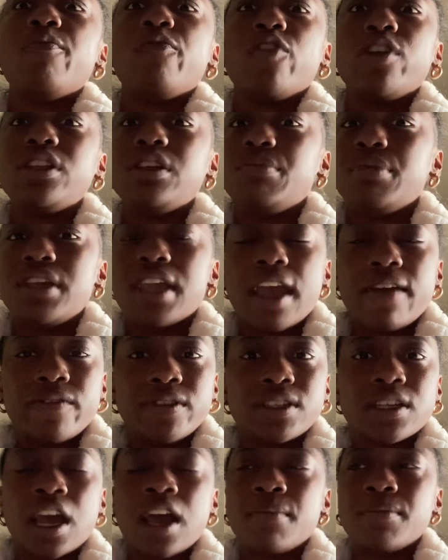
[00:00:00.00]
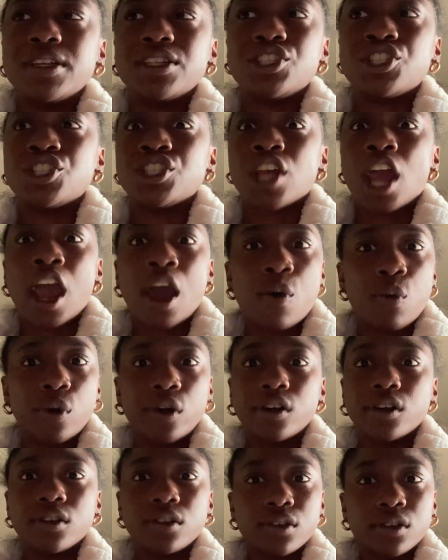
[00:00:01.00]
really be having time to
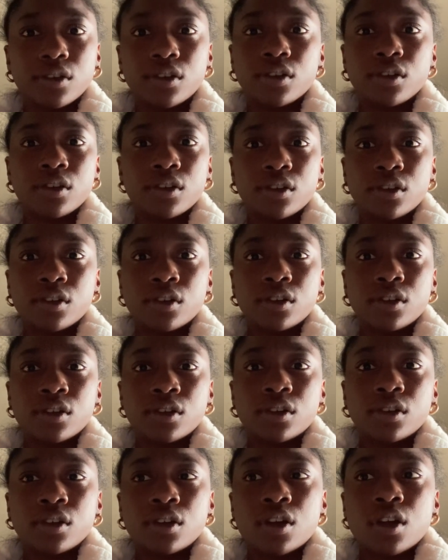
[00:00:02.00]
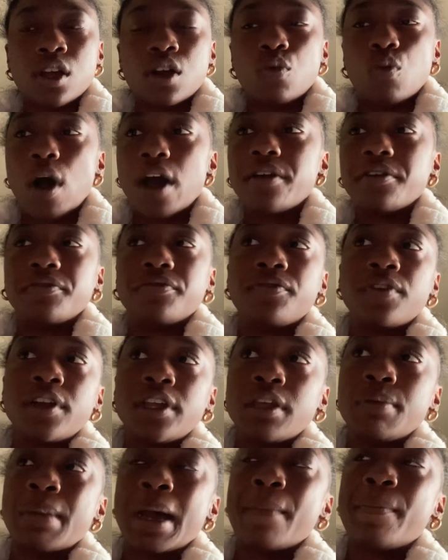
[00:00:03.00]
shower. Why the fuck
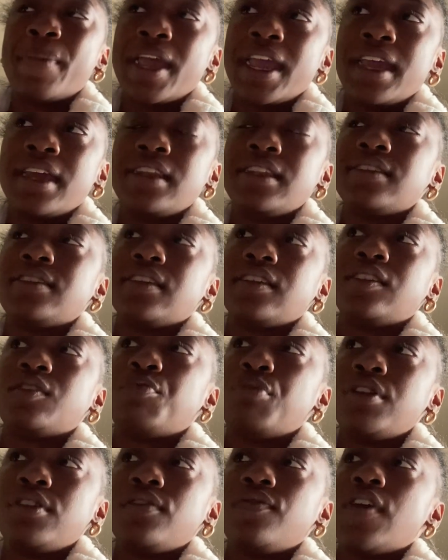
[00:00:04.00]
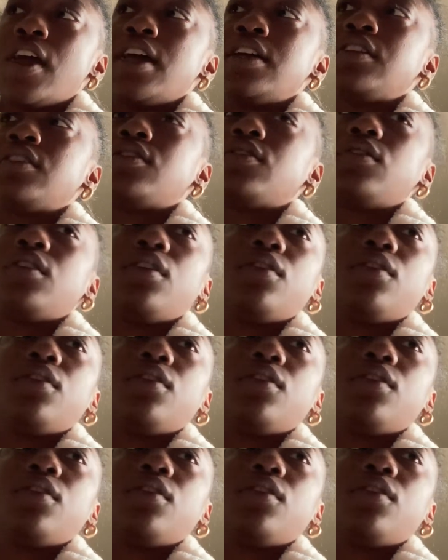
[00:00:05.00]
am I paying this expensive ass